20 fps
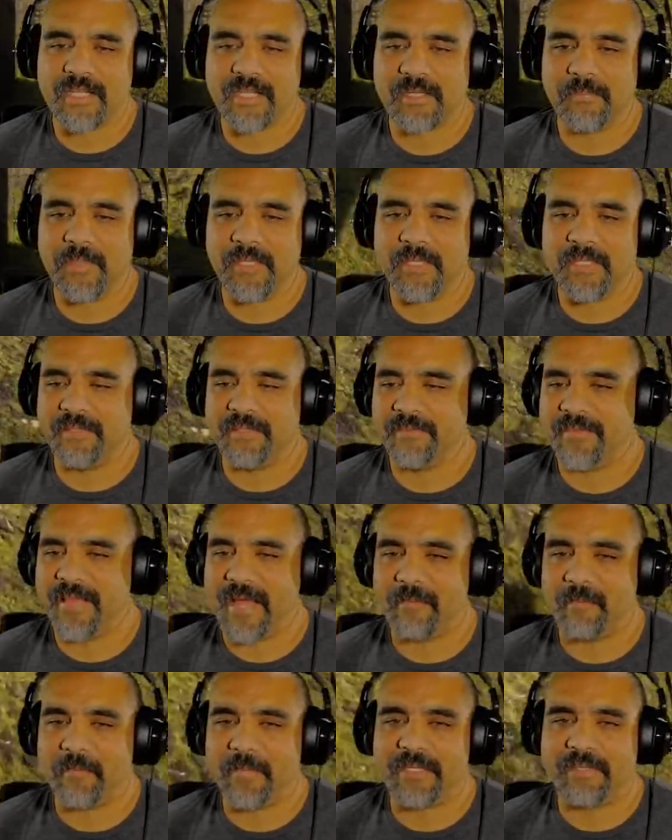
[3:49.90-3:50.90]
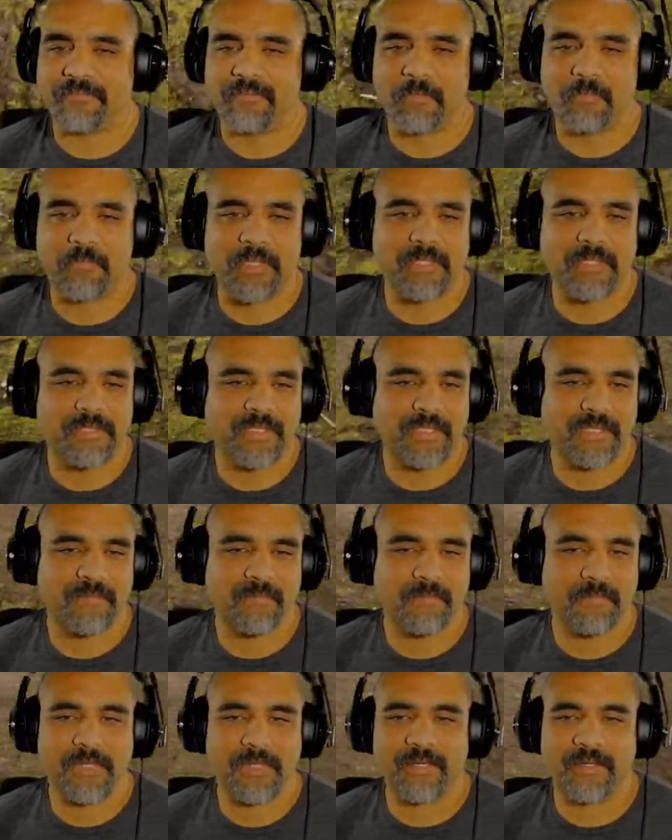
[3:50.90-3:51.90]
going to be that big of a
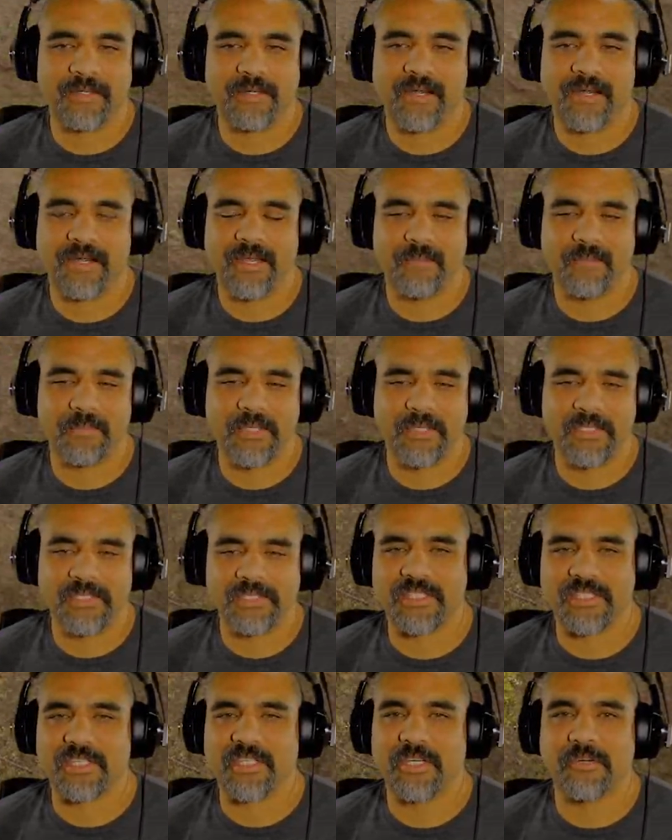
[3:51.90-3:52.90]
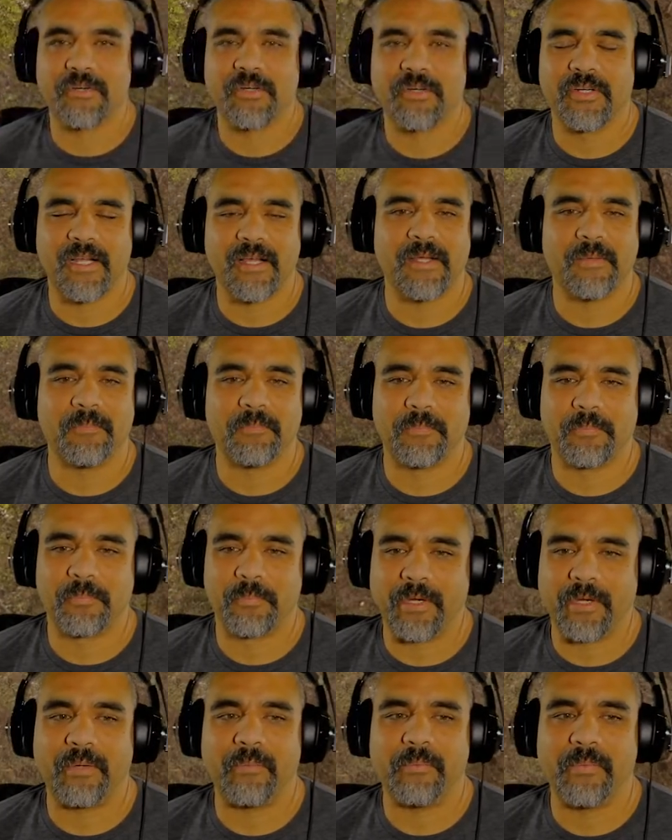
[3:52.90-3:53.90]
building, but I am going to secure it up
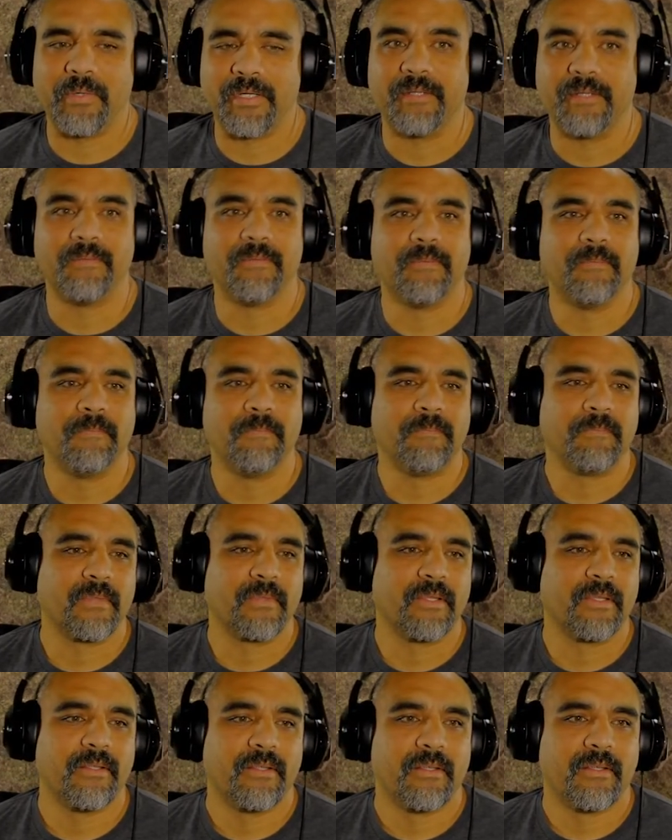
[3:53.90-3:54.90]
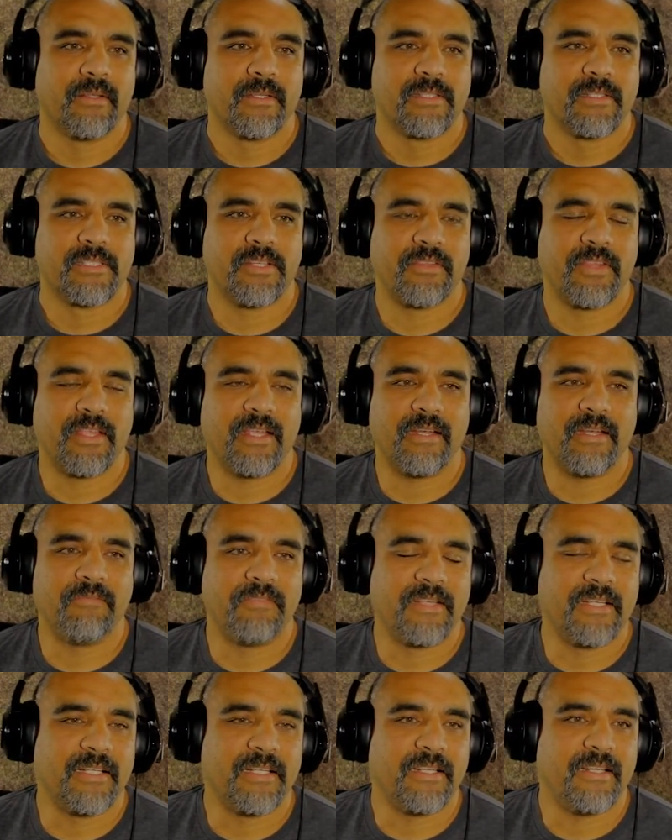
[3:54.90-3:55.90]
pretty well. So then
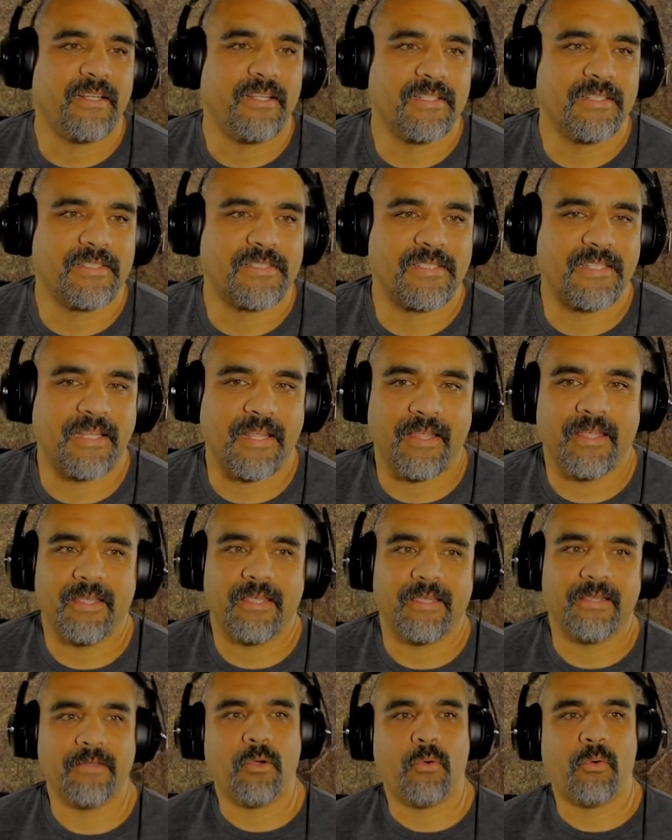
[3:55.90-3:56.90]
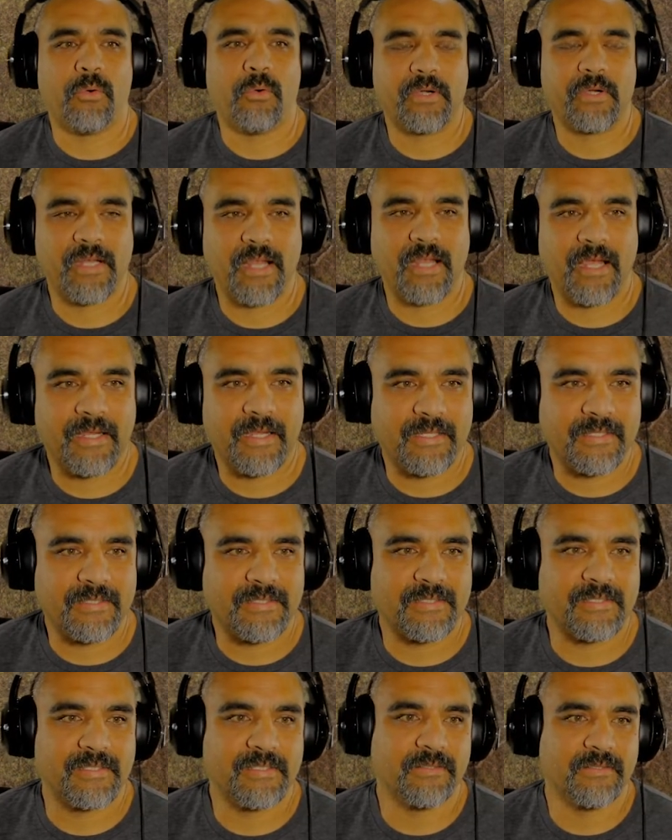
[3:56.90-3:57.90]
if it is a horde
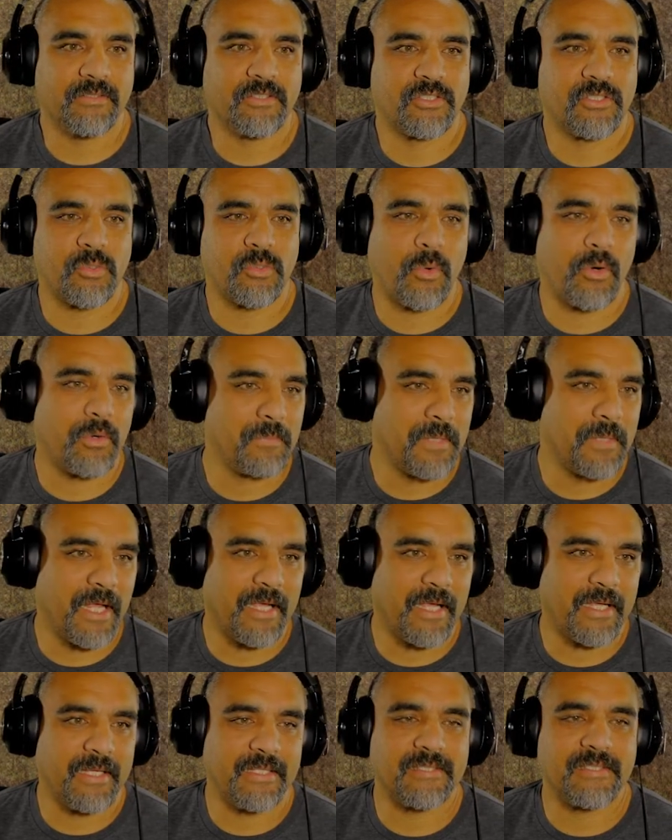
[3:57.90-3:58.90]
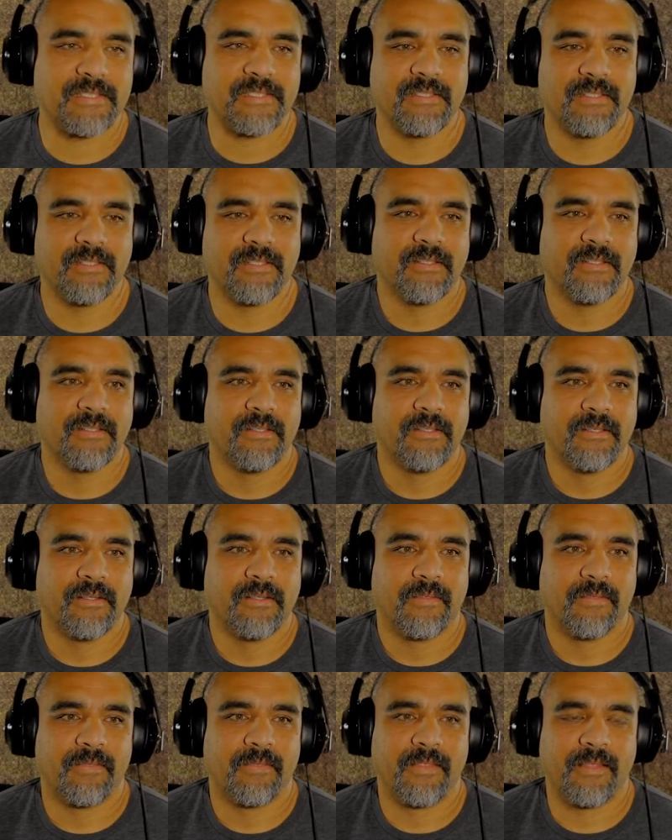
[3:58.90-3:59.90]
night, swarm night,
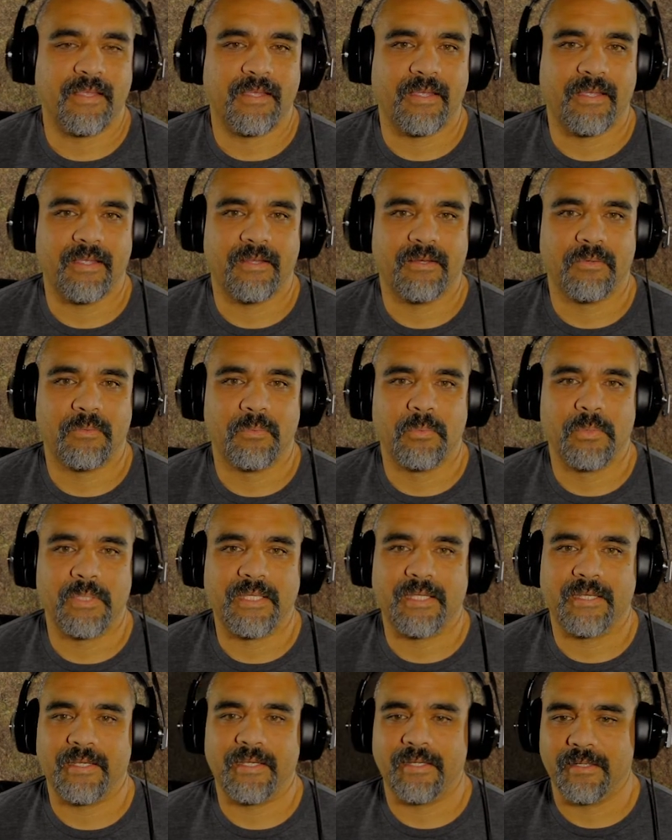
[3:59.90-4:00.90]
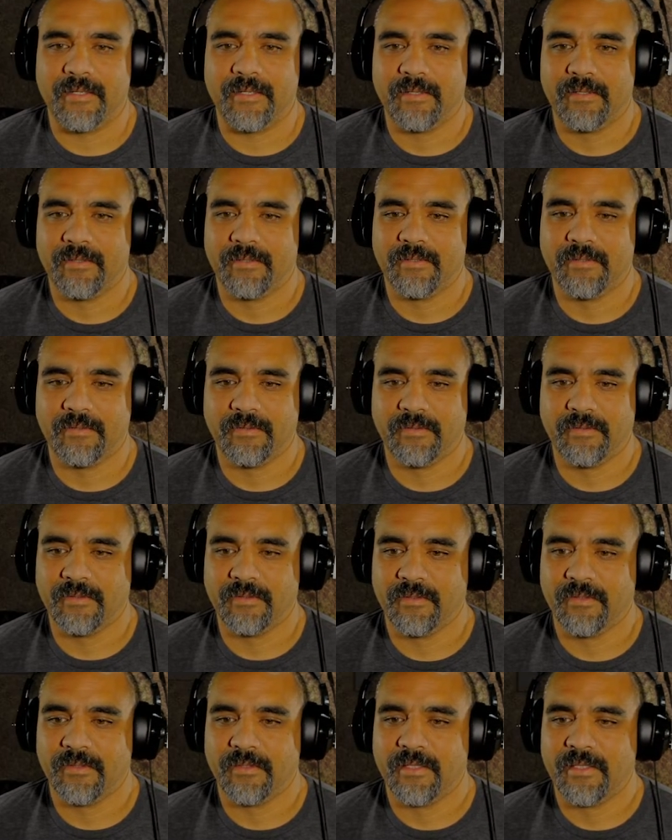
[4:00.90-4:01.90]
then we can
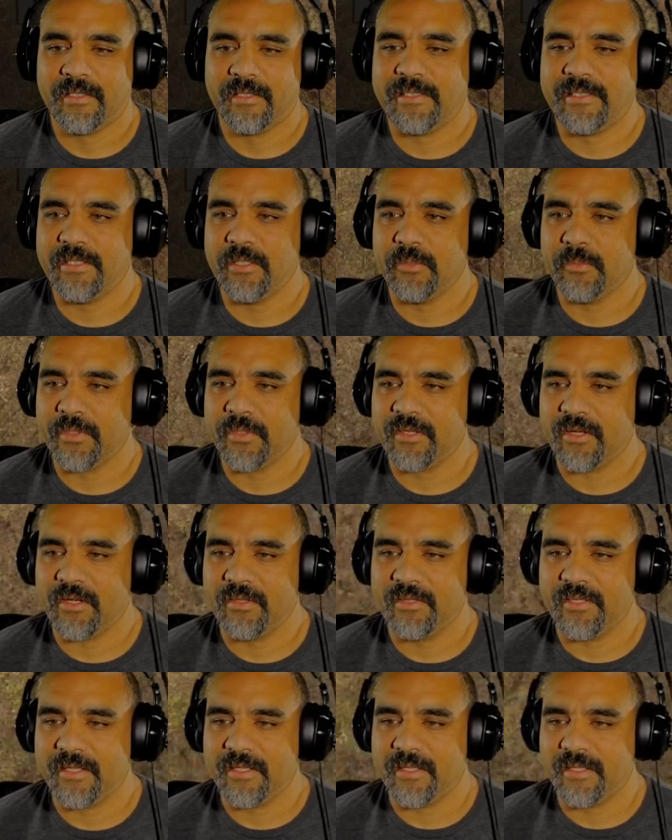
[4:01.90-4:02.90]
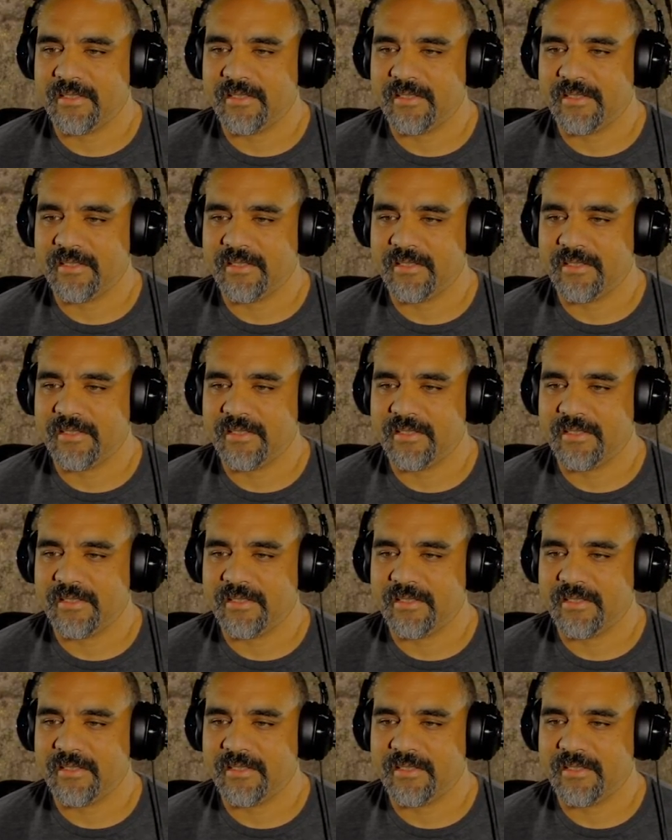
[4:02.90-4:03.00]
deal with all the